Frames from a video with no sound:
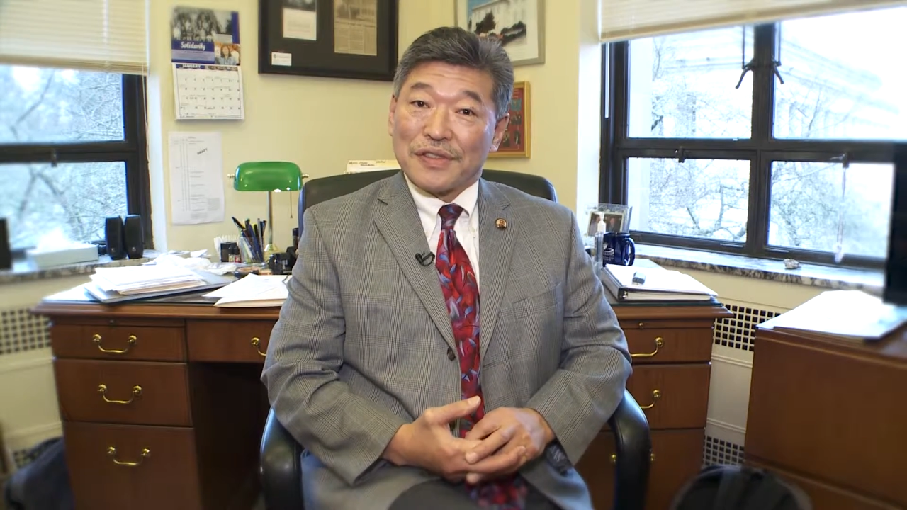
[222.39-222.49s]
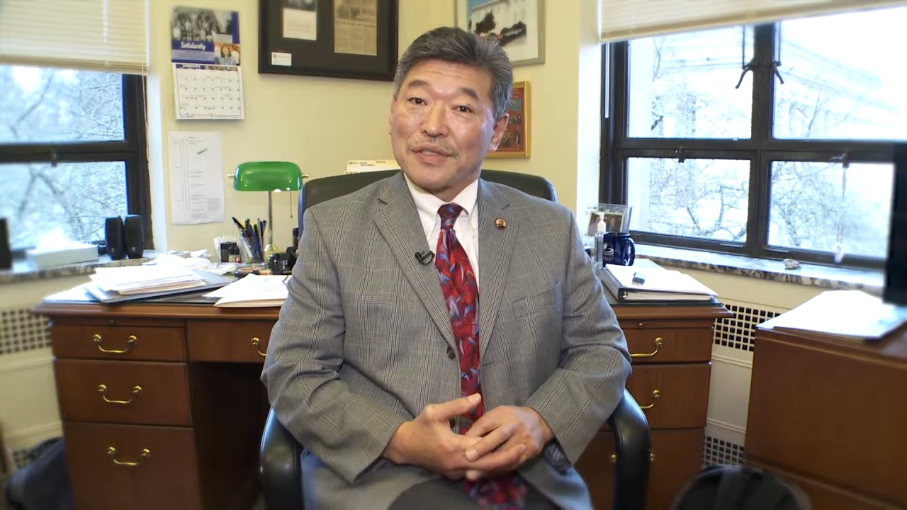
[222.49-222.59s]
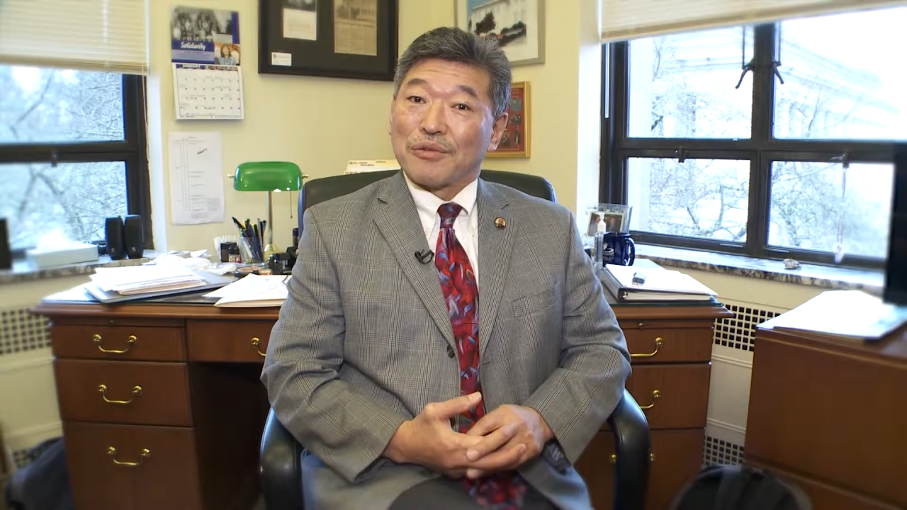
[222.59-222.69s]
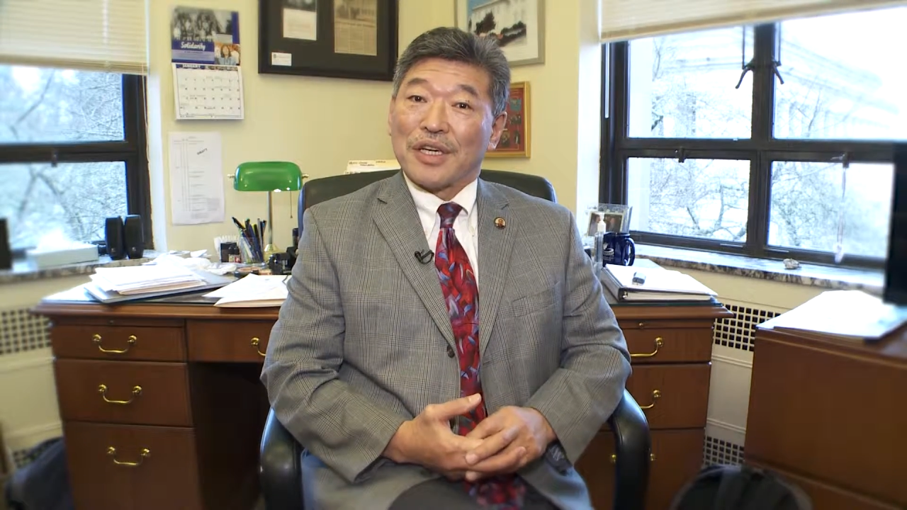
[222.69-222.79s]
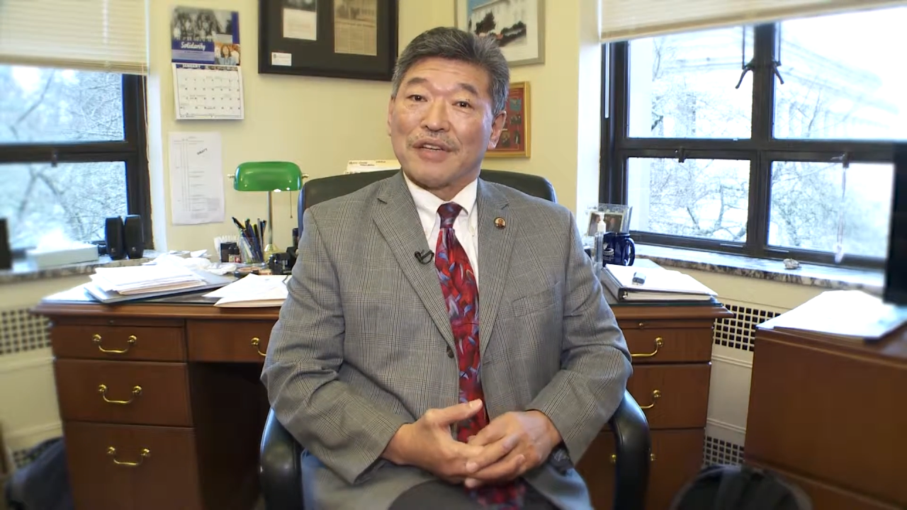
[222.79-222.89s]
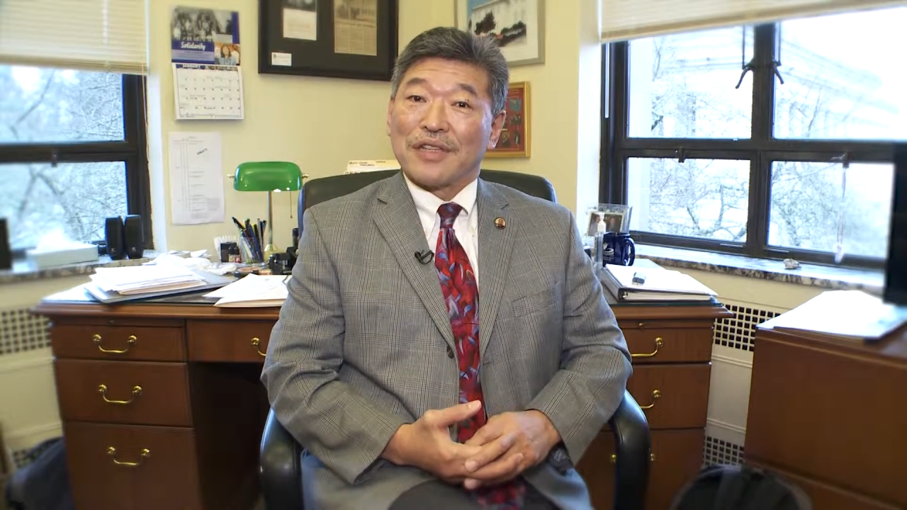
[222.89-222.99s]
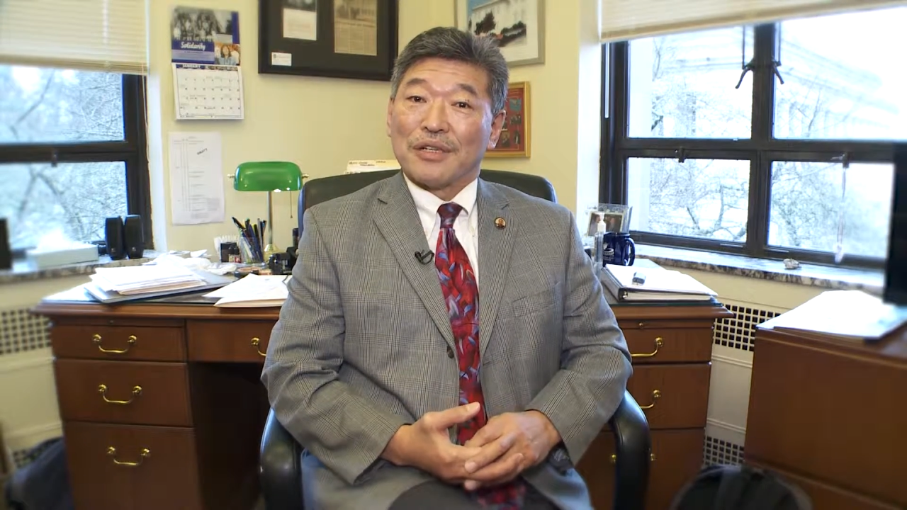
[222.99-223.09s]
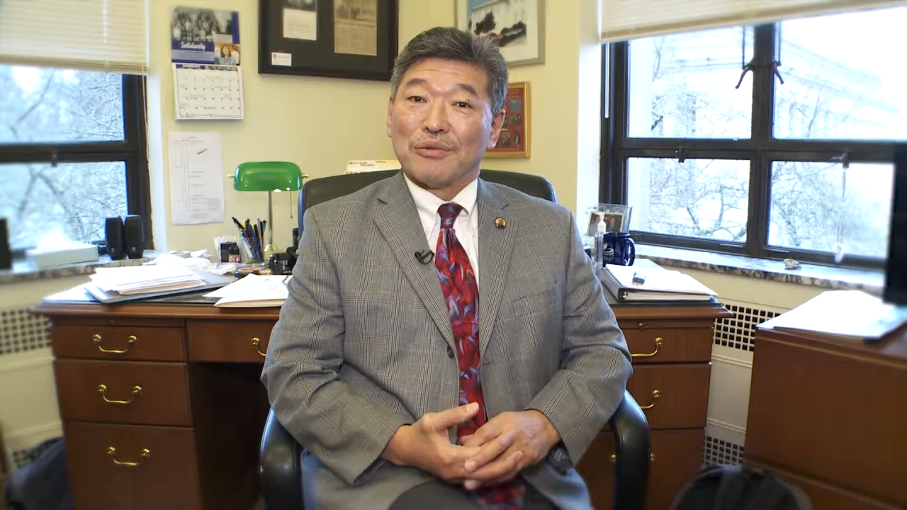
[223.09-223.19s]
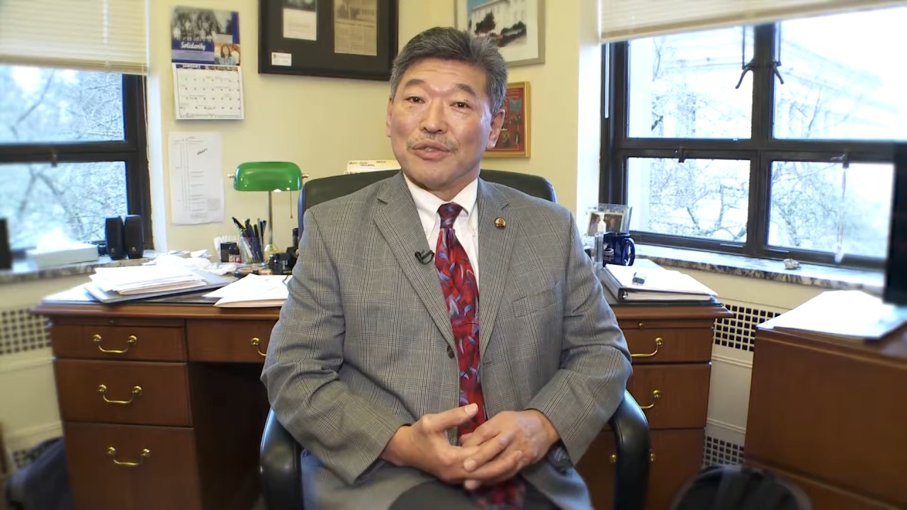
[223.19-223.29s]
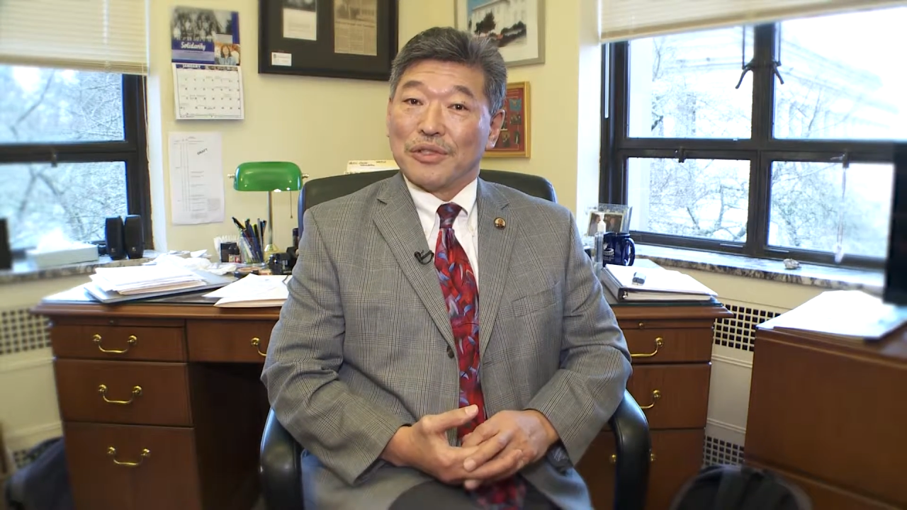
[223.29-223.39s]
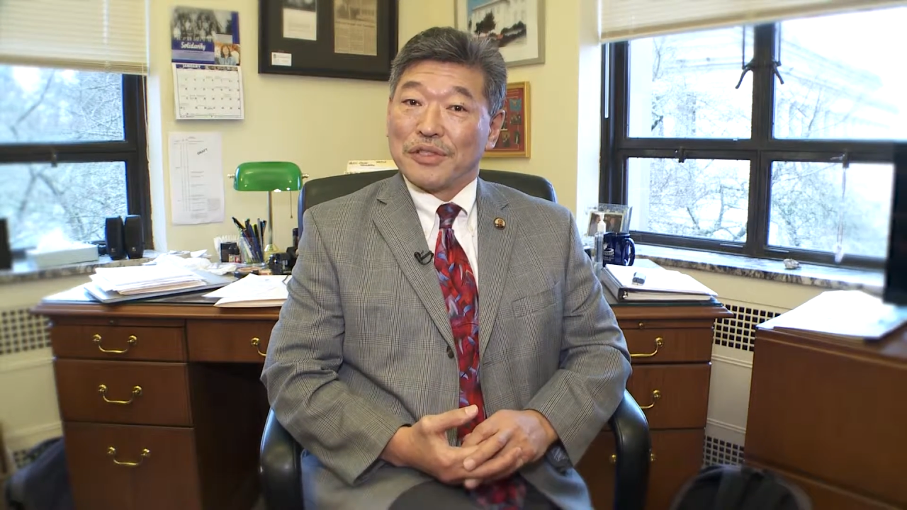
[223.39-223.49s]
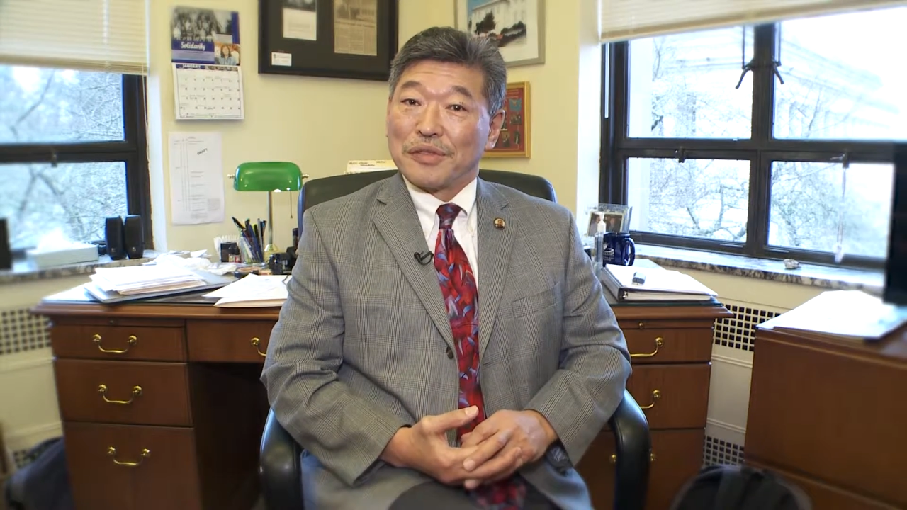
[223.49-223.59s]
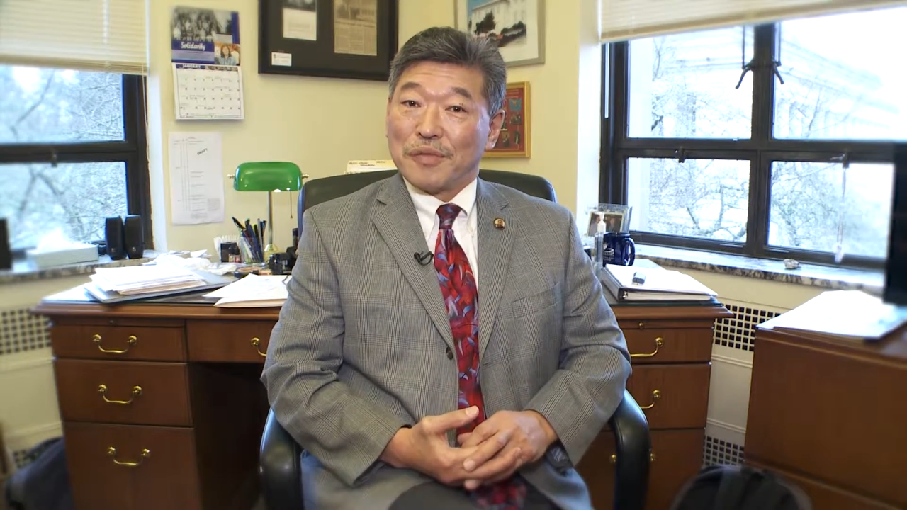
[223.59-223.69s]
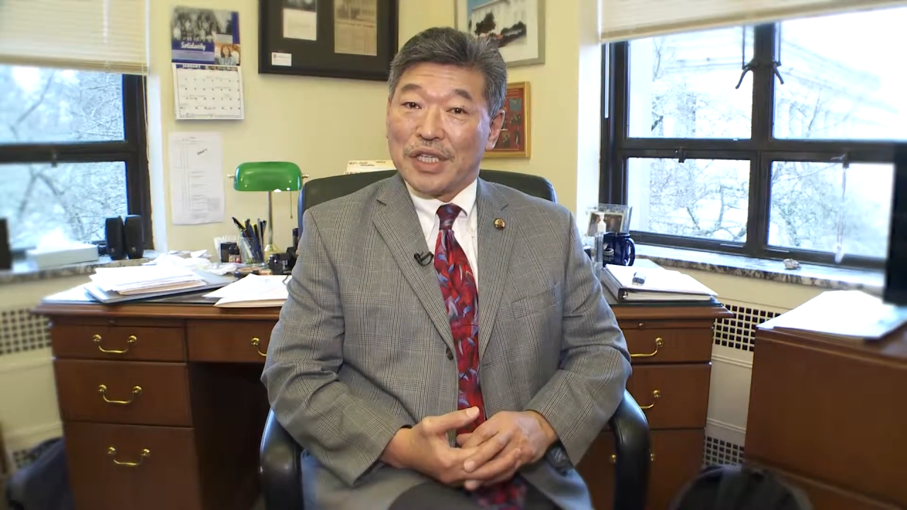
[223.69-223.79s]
so we're having a rules